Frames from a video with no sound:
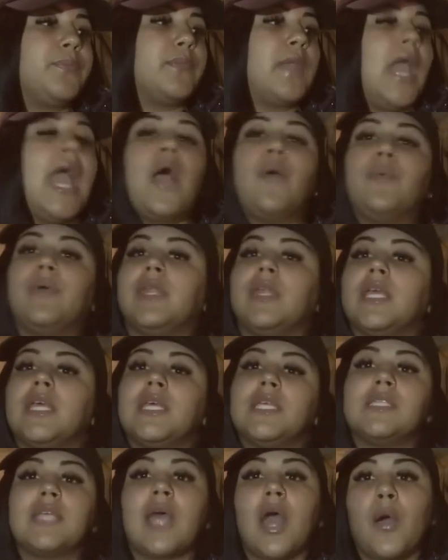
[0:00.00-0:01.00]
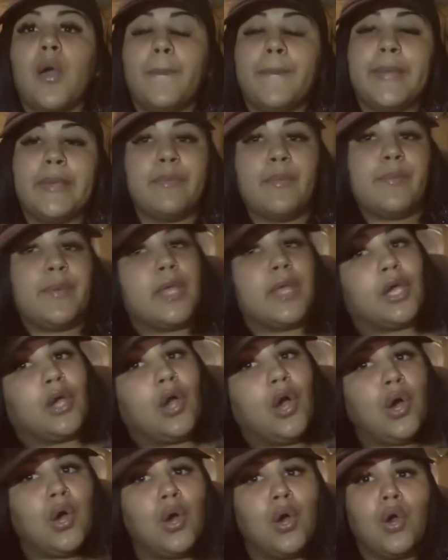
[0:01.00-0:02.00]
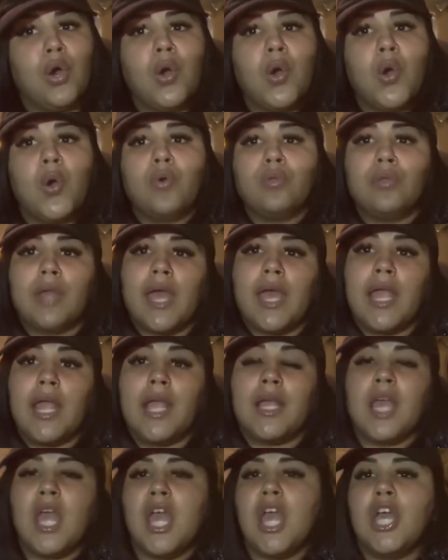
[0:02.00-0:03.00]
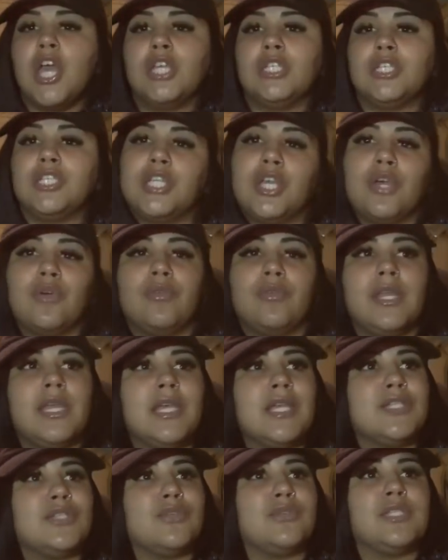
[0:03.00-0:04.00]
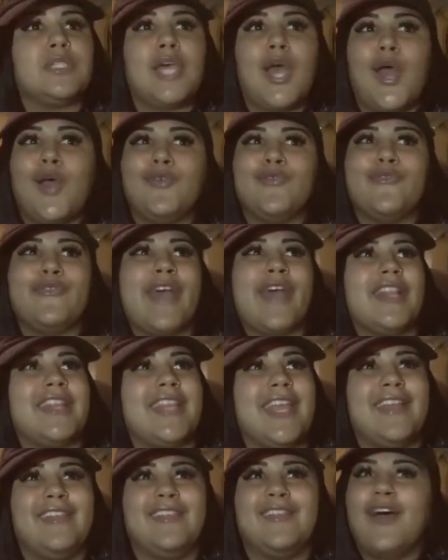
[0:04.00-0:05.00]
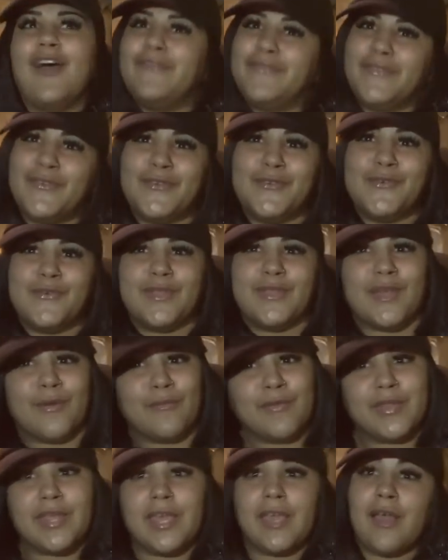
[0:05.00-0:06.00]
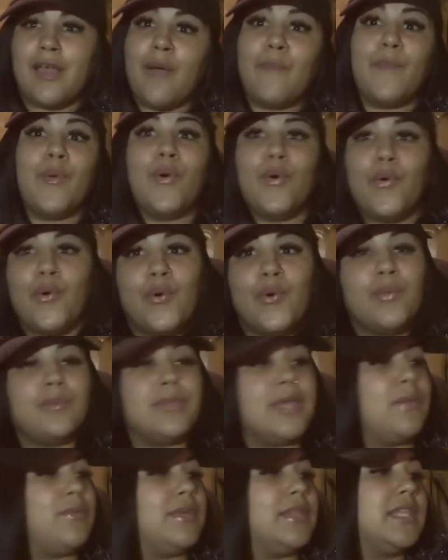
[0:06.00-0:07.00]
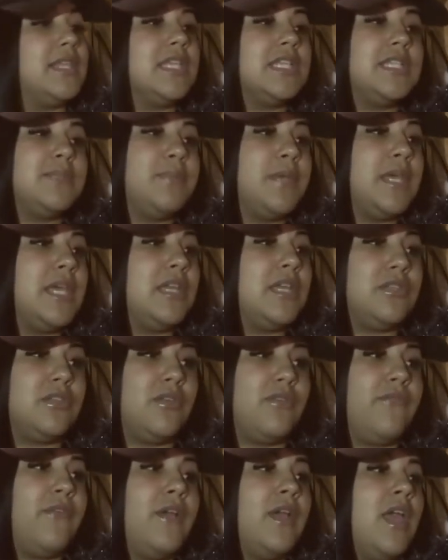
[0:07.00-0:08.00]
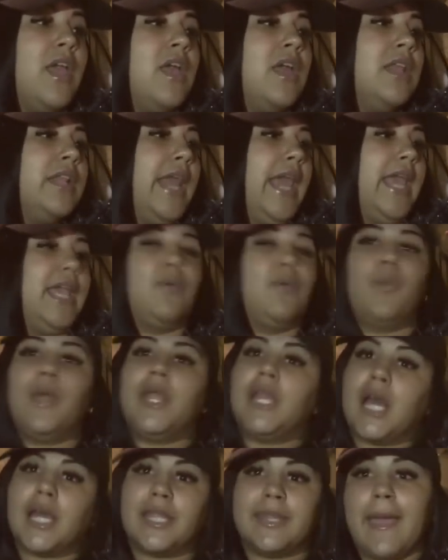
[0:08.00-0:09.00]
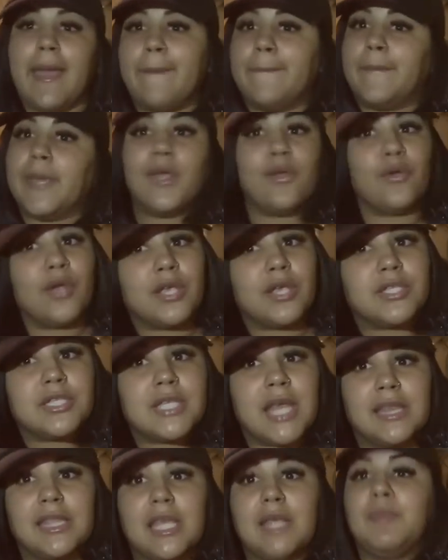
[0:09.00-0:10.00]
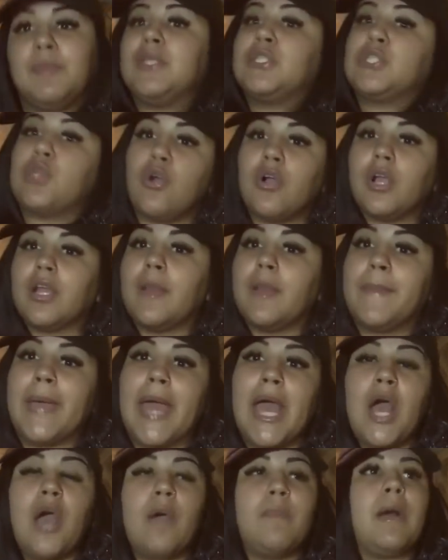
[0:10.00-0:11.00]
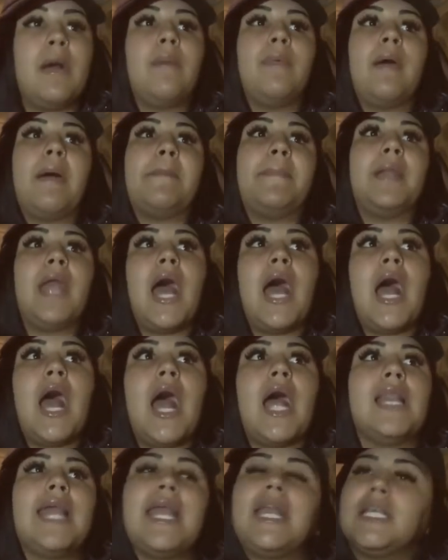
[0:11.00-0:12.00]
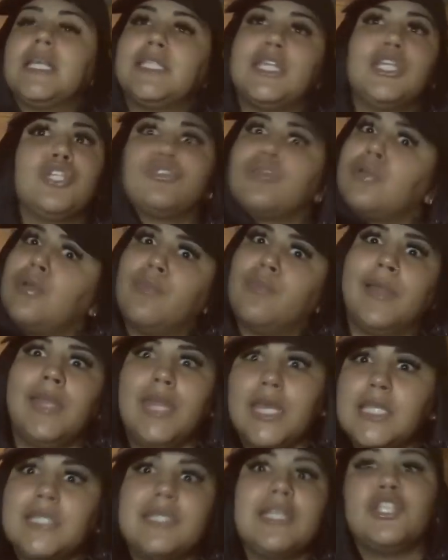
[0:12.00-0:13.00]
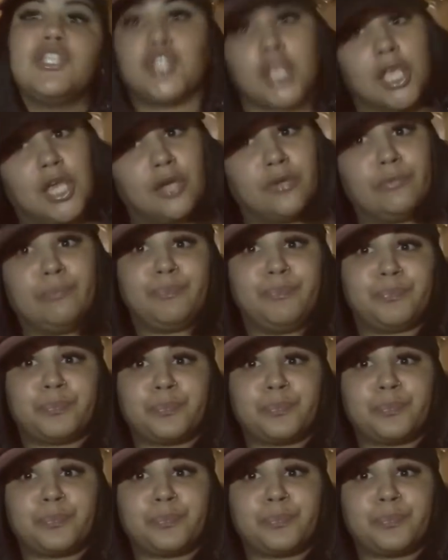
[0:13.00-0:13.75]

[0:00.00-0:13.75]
how it is, how people be like, oh, like, jail niggas will tell you that they love you, and then when they come home, they with this bitch. If, like, wait on that marriage that they be talking about, blah, blah, blah. Like, because it's true. When niggas in jail,